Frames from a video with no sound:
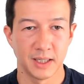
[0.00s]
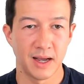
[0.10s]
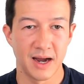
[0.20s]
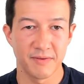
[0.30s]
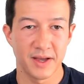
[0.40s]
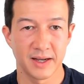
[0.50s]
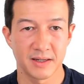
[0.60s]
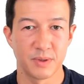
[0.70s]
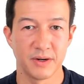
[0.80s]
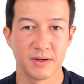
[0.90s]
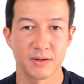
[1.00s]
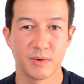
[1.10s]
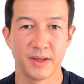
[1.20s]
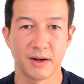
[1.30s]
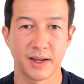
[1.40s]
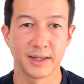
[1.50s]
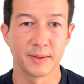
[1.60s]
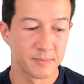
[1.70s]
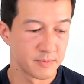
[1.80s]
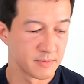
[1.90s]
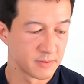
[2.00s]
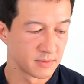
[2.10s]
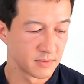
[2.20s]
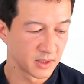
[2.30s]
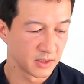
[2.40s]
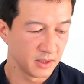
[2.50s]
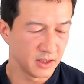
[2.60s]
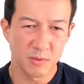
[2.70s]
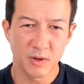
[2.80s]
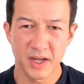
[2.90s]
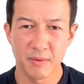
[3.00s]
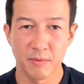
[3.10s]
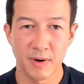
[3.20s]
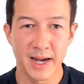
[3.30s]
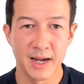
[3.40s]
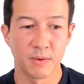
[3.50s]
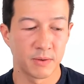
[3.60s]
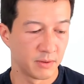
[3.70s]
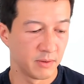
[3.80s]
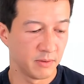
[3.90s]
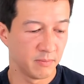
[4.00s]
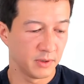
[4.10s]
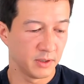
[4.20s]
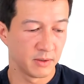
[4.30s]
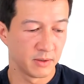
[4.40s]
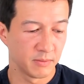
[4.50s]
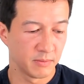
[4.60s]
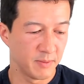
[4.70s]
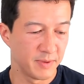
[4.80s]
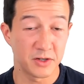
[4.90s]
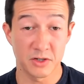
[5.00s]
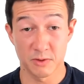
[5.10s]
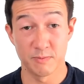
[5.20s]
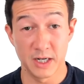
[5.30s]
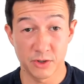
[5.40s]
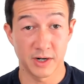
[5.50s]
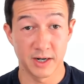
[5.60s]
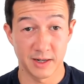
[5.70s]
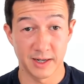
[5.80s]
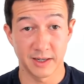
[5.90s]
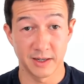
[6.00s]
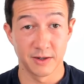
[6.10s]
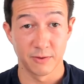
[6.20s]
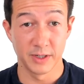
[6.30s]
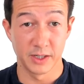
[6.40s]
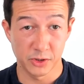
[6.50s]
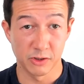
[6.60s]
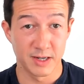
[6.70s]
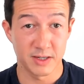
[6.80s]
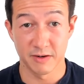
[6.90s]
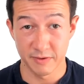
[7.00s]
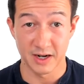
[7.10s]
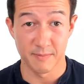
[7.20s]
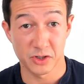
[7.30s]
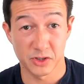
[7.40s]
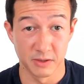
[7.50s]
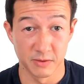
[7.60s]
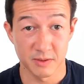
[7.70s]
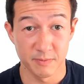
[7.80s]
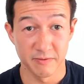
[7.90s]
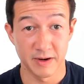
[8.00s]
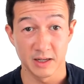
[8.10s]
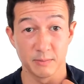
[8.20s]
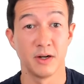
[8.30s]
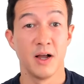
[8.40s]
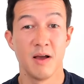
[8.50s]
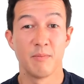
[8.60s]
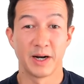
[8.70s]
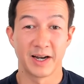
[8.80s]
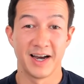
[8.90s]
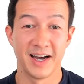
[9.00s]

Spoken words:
have that experience where they're like, you know what, they were right. Or, maybe this is just me trying to, like, reassure myself that I'm actually doing something valuable. But